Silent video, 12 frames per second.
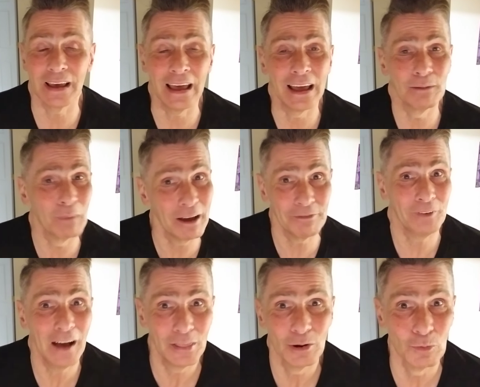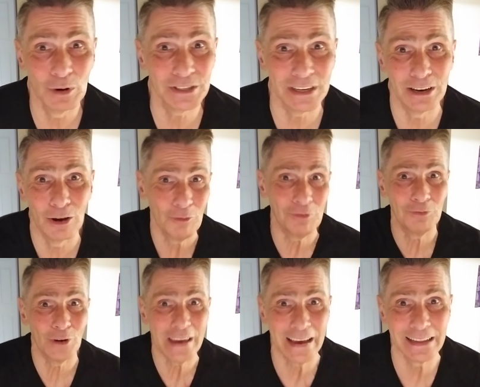And my father wasn't no
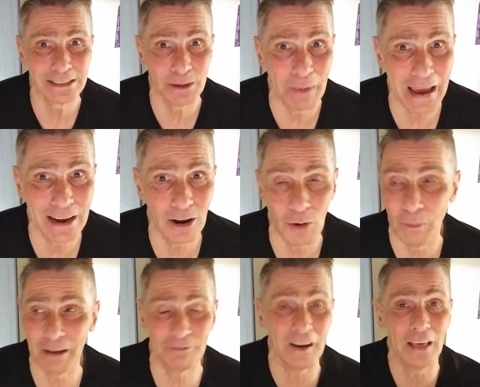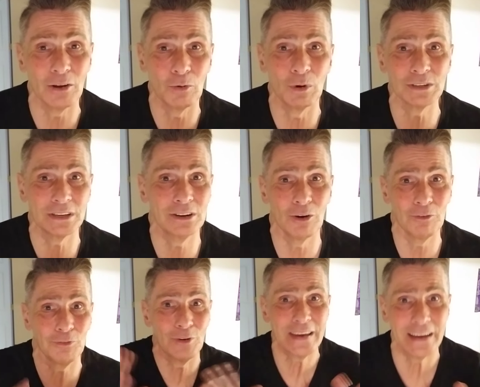freaking tomato. My father wasn't no
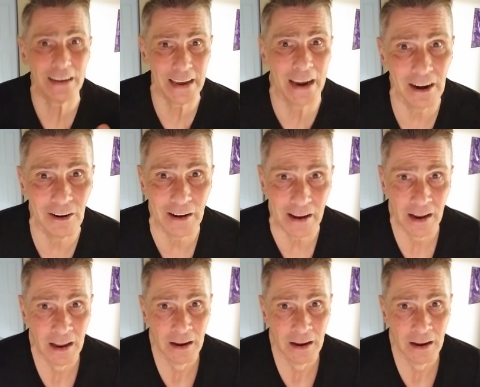freaking carrot.